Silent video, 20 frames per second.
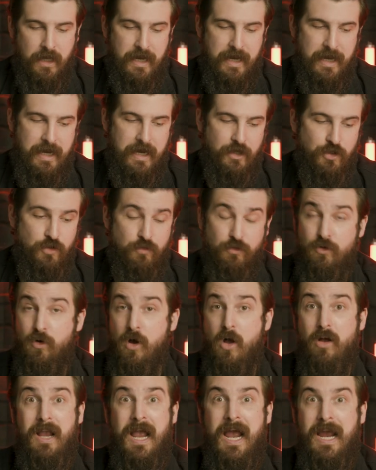And you can do
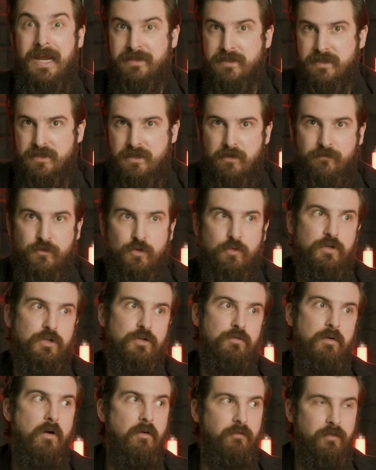all kinds of stuff. You can
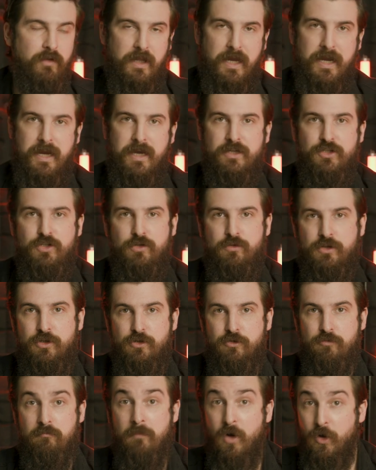do overlays, you can
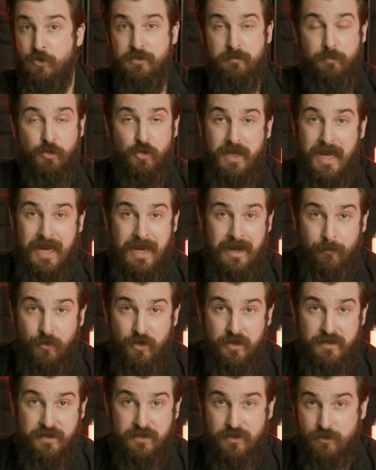do multiple
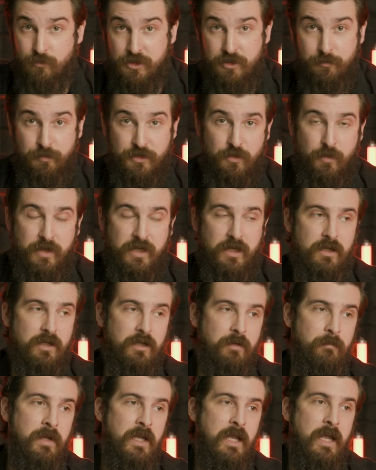cameras and switch between
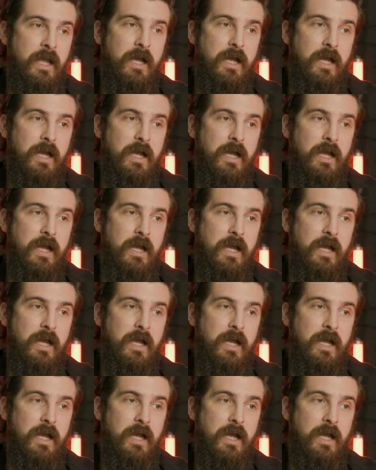them.